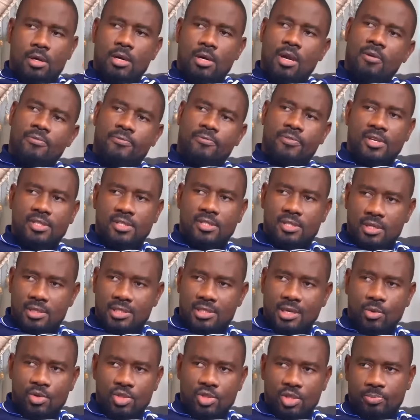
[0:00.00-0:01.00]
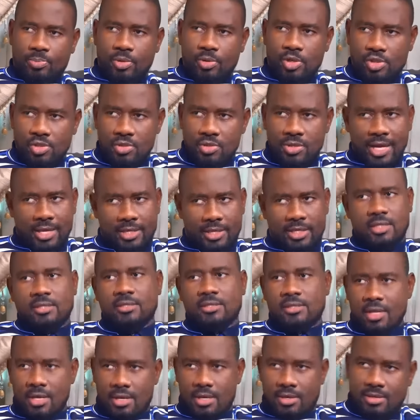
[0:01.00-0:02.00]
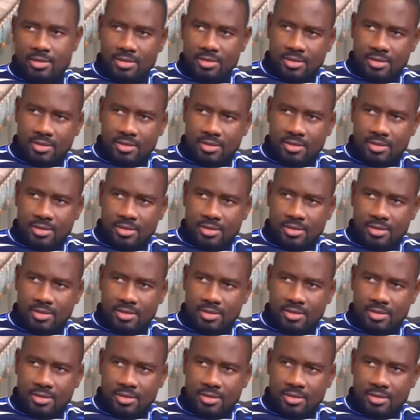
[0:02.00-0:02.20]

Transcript: On our first date, I was opportune, I kissed her.